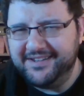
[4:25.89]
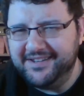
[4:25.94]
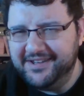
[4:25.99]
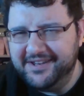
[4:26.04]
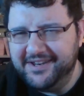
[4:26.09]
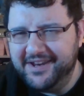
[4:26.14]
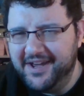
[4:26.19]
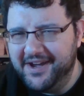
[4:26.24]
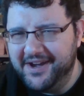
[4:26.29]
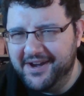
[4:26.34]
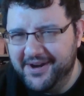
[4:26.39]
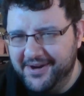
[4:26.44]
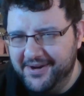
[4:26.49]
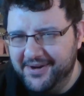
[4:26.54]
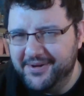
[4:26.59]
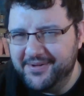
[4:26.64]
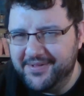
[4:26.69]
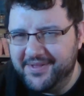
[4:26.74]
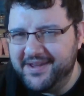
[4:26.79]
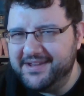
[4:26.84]

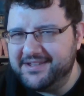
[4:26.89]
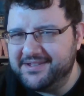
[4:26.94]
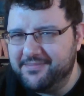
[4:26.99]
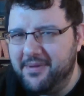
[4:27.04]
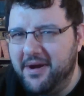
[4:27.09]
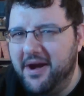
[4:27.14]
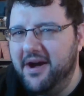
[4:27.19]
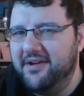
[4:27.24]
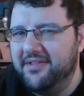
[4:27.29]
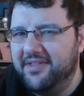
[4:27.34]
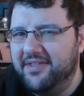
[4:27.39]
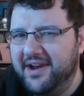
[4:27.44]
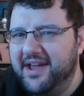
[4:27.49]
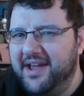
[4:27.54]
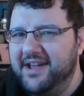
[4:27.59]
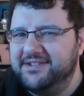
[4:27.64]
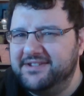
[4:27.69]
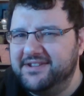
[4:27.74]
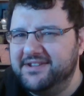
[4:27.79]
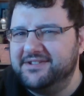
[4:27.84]
no, these are part of the
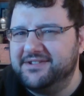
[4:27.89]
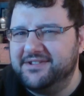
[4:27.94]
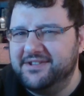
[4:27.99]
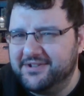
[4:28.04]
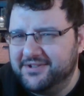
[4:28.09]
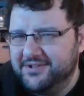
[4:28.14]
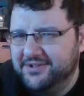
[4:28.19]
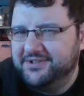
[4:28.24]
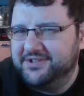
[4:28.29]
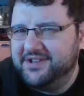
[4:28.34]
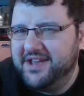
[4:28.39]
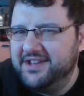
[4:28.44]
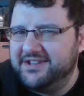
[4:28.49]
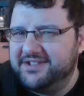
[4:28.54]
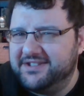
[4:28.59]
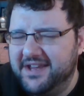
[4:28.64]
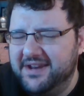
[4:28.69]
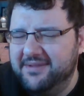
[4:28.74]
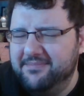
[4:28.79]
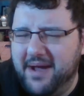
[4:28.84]
letters that Cortez
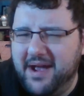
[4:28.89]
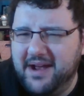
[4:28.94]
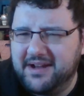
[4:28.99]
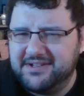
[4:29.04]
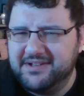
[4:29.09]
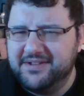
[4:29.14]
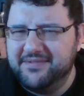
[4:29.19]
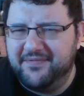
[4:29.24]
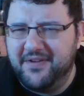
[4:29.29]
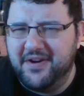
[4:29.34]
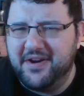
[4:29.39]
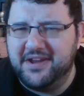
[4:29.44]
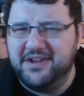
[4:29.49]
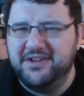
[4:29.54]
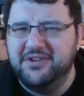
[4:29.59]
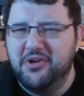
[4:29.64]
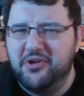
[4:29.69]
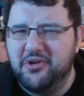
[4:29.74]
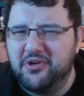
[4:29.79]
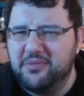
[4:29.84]
sent back to the
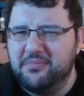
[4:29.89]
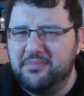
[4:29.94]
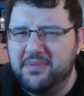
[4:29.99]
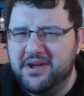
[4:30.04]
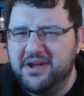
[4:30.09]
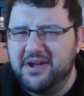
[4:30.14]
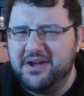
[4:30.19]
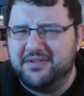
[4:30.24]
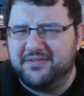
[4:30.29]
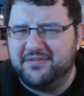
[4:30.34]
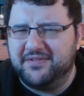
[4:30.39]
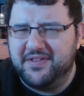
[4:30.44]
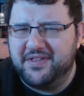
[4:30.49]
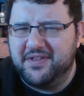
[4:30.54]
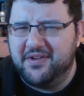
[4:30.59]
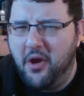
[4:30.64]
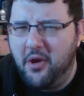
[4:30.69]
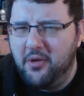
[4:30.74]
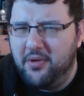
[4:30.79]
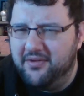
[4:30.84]
fucking Nuremberg, to
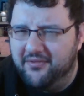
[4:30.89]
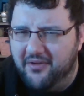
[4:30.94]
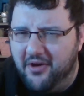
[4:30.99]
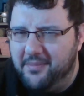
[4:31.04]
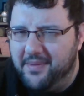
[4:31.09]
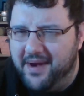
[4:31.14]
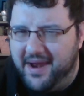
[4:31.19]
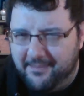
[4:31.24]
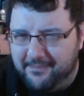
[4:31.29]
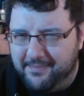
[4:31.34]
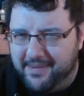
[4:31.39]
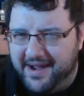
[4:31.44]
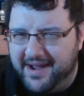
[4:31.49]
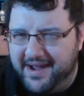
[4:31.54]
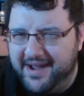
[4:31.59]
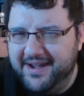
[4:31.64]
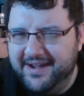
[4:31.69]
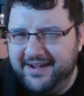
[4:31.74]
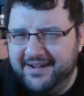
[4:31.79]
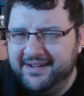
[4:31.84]
the Holy Roman
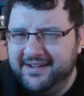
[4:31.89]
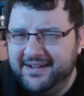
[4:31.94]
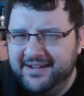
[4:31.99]
Empire.